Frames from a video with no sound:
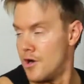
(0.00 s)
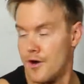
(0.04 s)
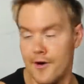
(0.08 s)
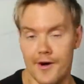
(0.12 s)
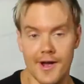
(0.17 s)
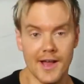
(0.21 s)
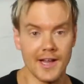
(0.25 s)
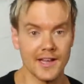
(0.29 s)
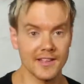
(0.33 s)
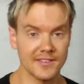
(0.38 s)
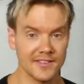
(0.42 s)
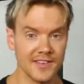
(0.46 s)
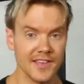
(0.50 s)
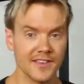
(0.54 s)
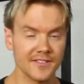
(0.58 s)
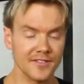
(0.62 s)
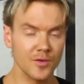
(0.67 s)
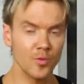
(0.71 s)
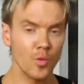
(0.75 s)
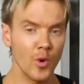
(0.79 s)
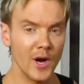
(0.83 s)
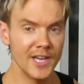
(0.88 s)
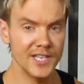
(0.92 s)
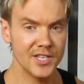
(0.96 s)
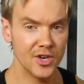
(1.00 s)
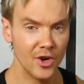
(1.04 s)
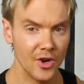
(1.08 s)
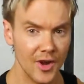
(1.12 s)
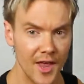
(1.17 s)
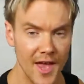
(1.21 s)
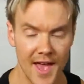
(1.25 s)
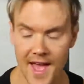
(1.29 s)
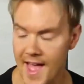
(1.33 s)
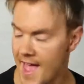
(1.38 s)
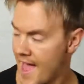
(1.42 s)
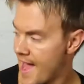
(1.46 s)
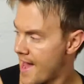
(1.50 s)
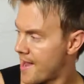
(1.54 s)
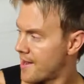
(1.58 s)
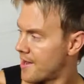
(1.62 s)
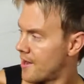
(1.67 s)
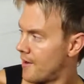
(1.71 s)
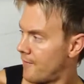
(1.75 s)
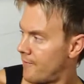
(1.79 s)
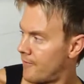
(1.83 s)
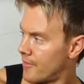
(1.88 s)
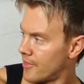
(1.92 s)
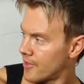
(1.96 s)
Right, let's get some weight on,
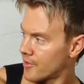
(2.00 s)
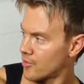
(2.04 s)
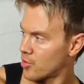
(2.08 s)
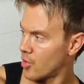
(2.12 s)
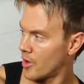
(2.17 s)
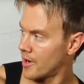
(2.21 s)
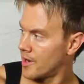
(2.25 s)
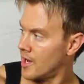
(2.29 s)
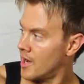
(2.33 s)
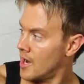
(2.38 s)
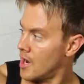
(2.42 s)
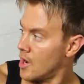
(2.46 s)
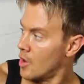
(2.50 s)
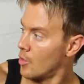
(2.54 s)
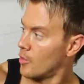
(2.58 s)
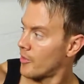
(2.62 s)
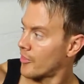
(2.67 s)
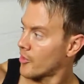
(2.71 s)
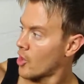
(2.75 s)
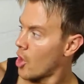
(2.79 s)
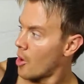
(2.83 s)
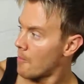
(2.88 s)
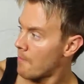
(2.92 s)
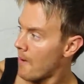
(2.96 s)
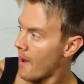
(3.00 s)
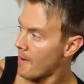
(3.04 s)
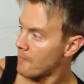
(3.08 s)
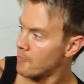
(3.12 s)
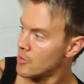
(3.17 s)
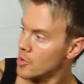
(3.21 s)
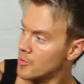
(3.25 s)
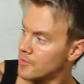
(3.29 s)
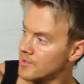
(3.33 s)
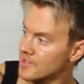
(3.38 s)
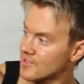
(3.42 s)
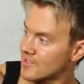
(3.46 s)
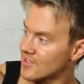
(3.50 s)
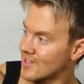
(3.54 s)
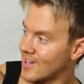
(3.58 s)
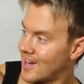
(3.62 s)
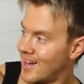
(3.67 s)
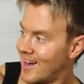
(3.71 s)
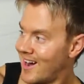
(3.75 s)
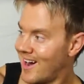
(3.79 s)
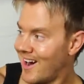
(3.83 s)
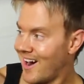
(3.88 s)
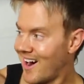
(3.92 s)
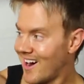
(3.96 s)
and for this one, with compound
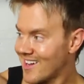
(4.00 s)
movements,